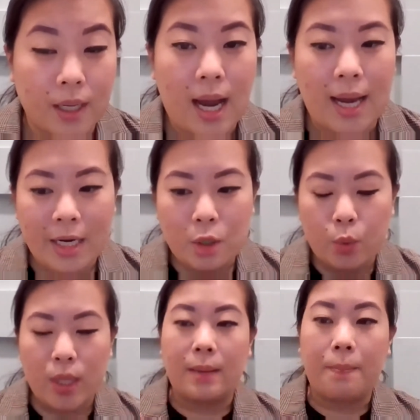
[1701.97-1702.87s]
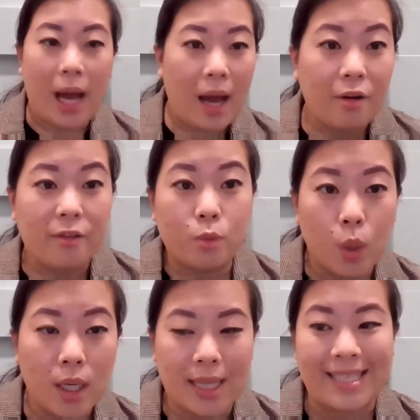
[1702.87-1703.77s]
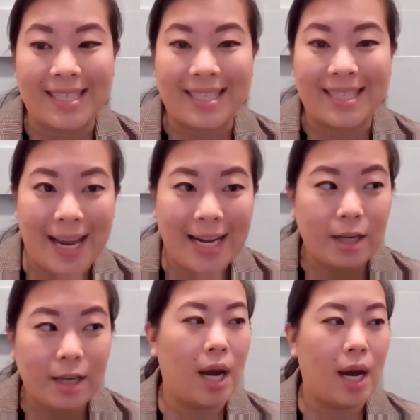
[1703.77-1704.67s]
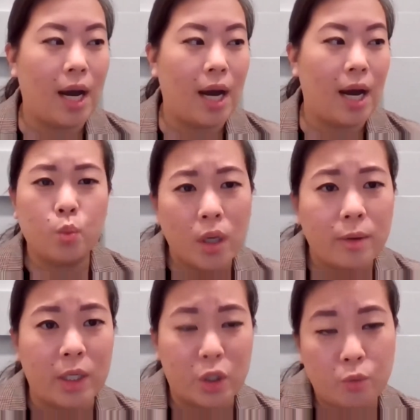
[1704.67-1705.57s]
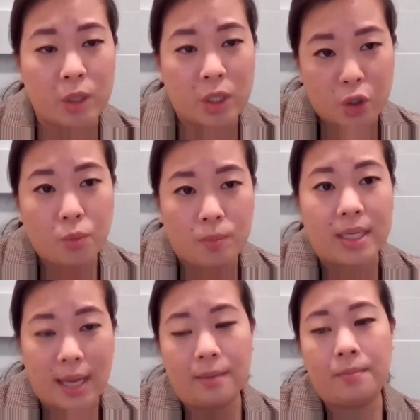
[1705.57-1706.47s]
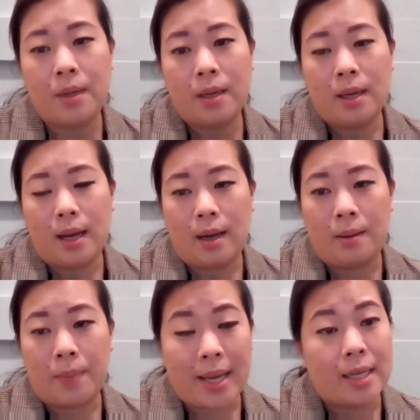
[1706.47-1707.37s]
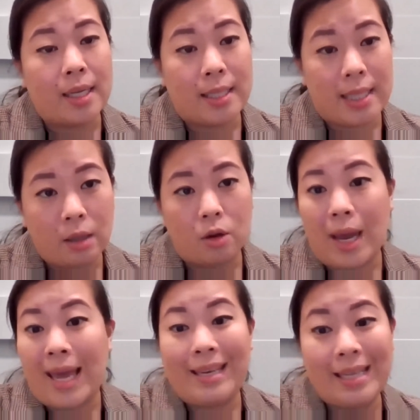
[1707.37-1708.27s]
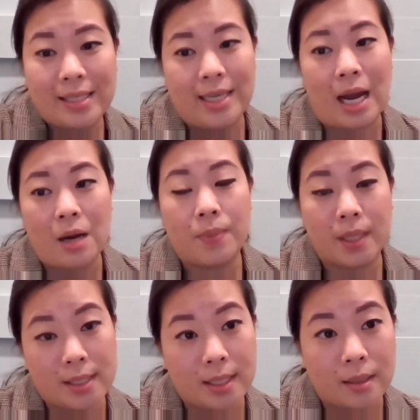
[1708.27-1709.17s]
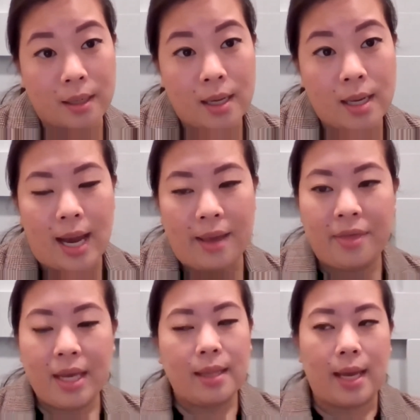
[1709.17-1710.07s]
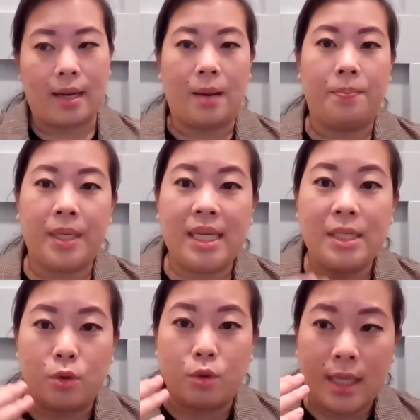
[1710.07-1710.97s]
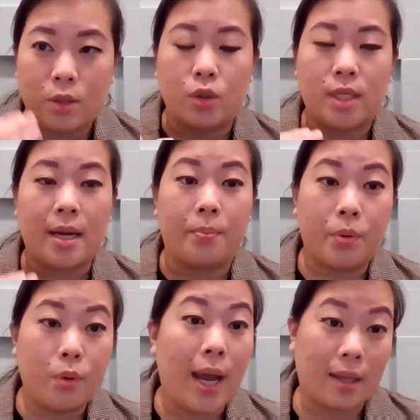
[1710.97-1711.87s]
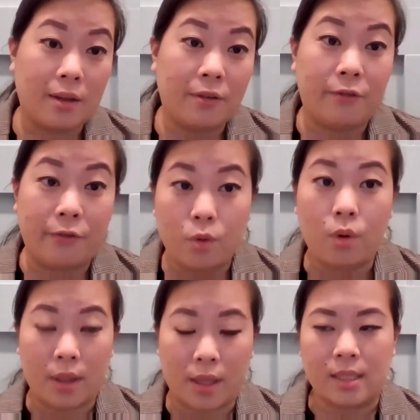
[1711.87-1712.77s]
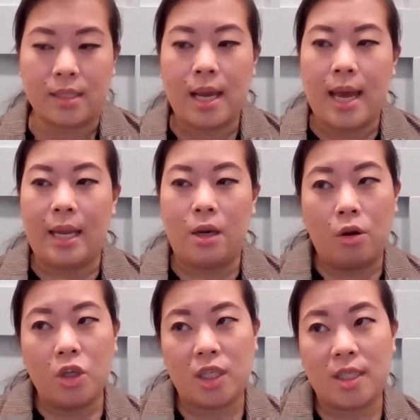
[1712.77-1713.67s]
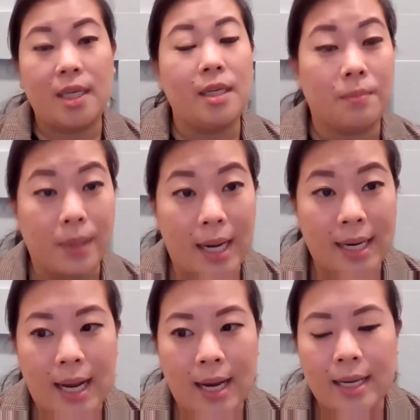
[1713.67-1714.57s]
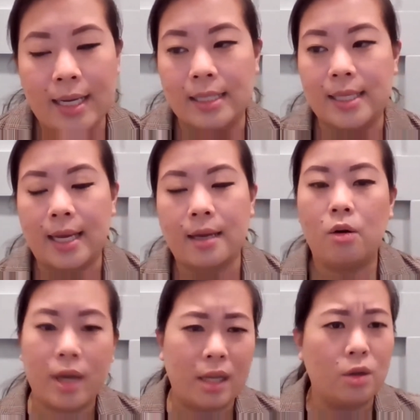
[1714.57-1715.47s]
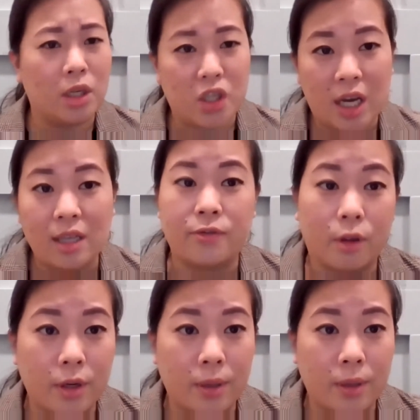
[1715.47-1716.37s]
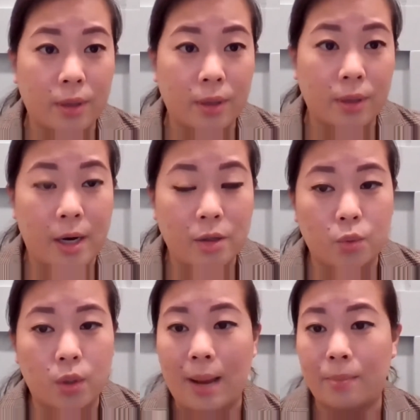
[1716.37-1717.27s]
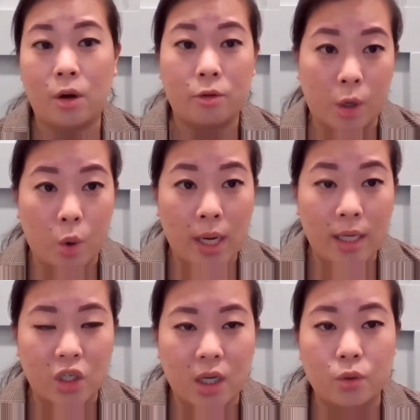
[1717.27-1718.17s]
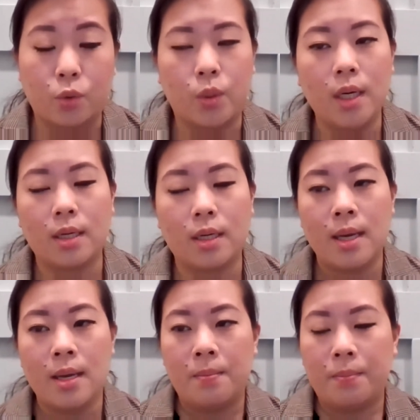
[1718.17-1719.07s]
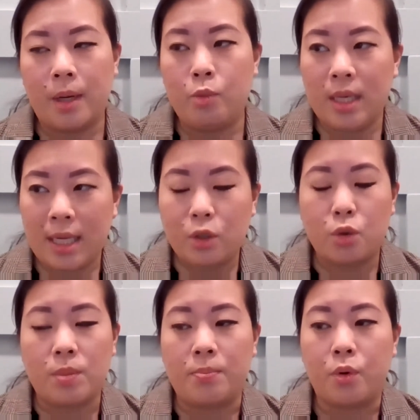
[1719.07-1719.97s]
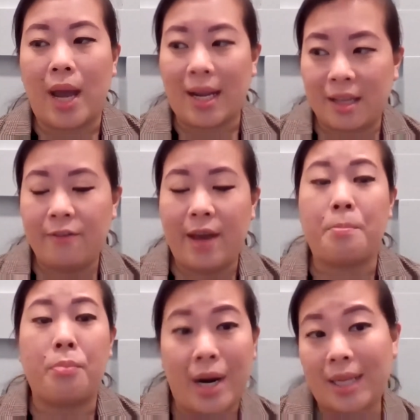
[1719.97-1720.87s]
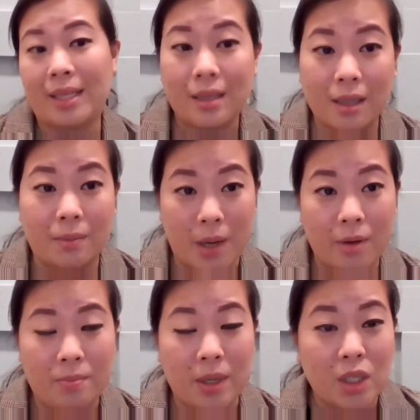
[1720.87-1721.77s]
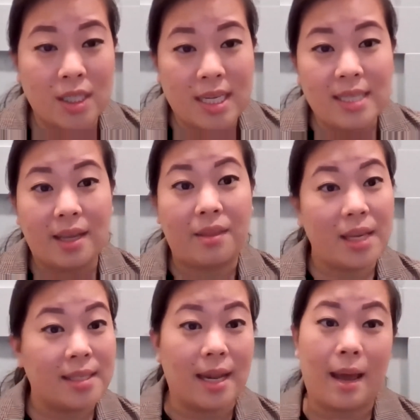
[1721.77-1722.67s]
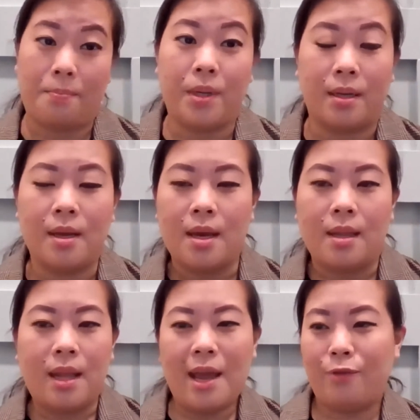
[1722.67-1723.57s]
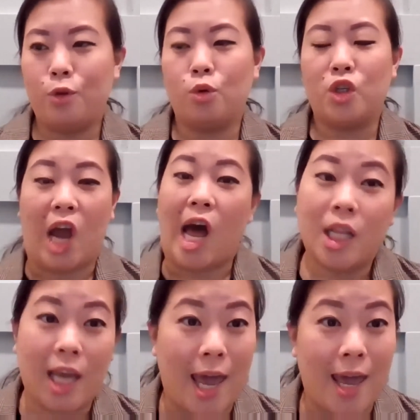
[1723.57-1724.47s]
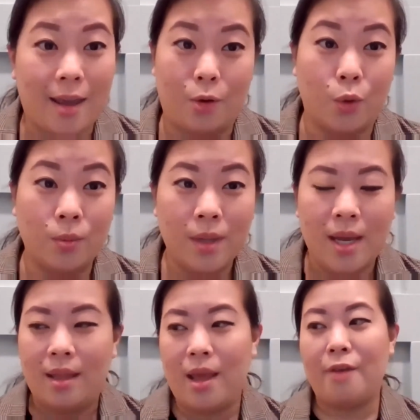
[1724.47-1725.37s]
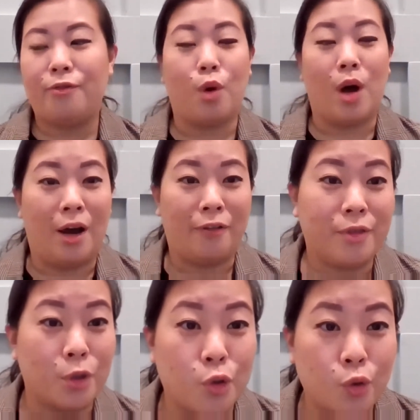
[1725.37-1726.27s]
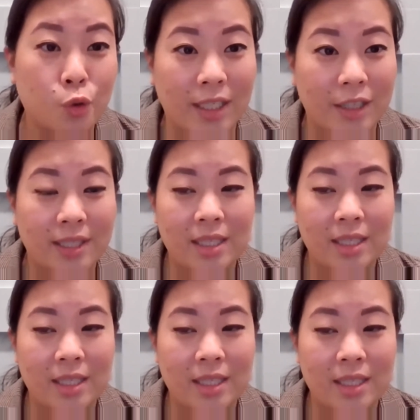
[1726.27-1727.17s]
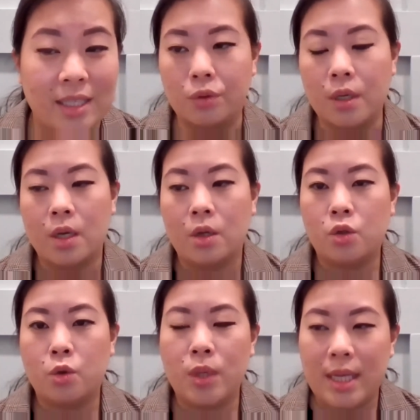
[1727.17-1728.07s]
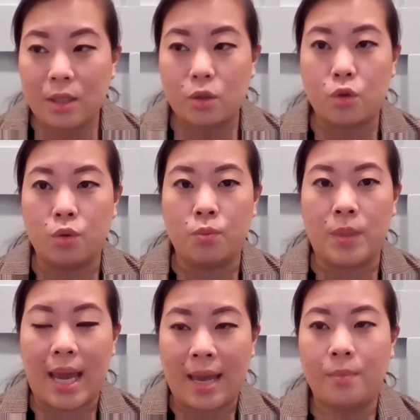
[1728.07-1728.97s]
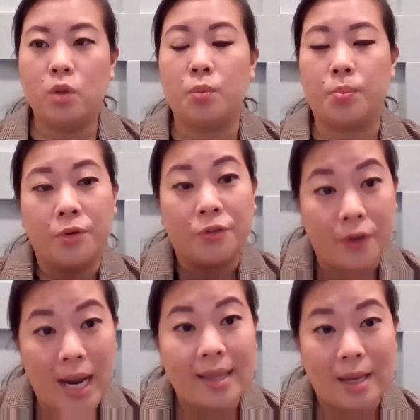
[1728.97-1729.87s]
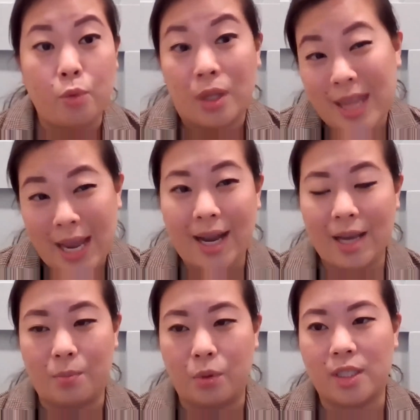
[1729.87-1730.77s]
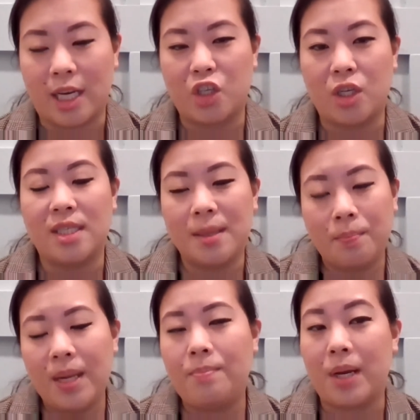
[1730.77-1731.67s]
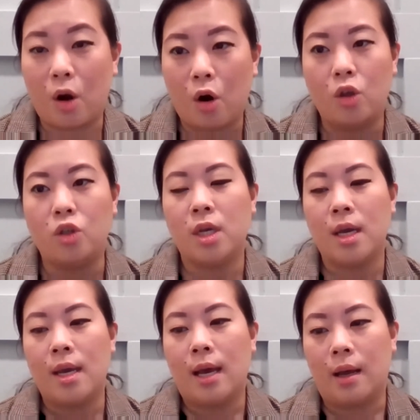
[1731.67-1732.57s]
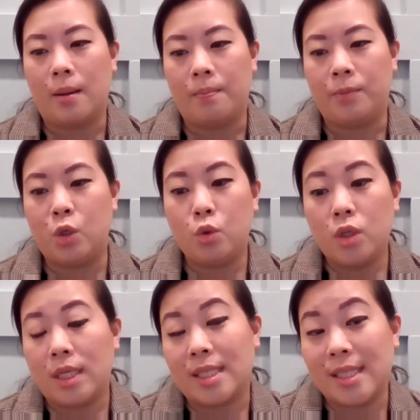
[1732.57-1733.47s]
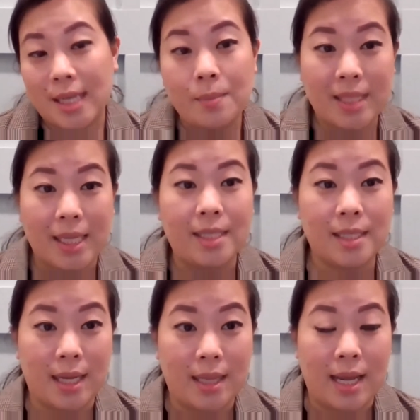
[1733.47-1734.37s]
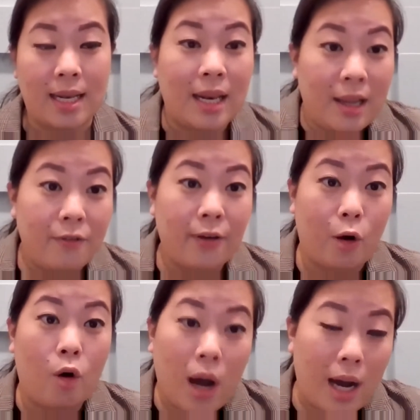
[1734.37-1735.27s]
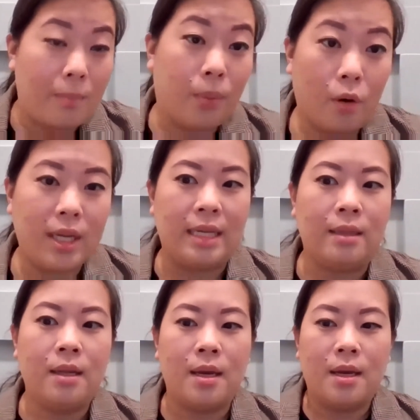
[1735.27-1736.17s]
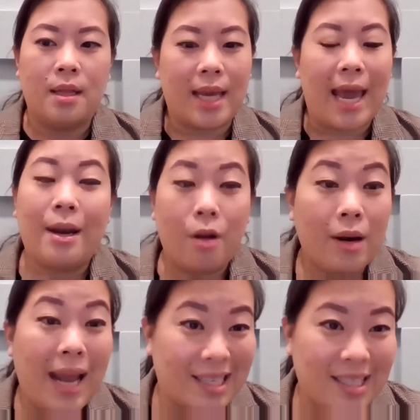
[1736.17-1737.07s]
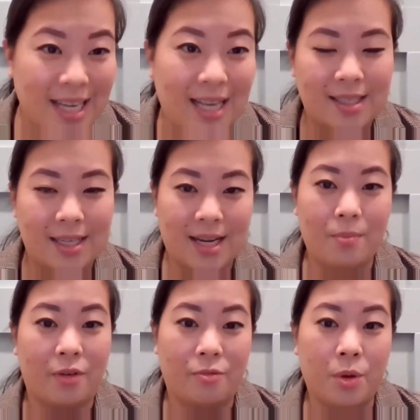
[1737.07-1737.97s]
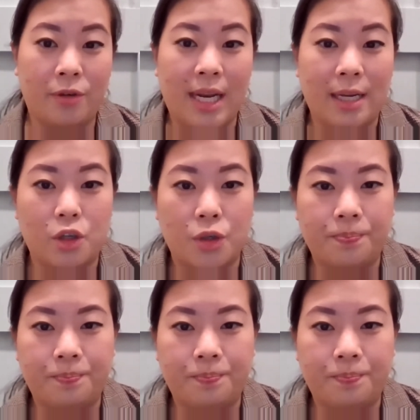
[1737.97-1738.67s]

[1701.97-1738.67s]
Are they doing the part of work that's light, or are they doing work which should be done by an adult or at least a young person? I think that companies need to take a proactive view on this and not just turn a blind eye in saying, okay, look, a child is following the parents to work, I'm not requiring the child to work. But we need to be proactive and practical about it, because these are things that happen. They have no childcare at home. They have no after school activities to do. So we need to be able to provide them with that kind of protection, simply because due to the circumstances that they live or are born in, they cannot access that type of privilege.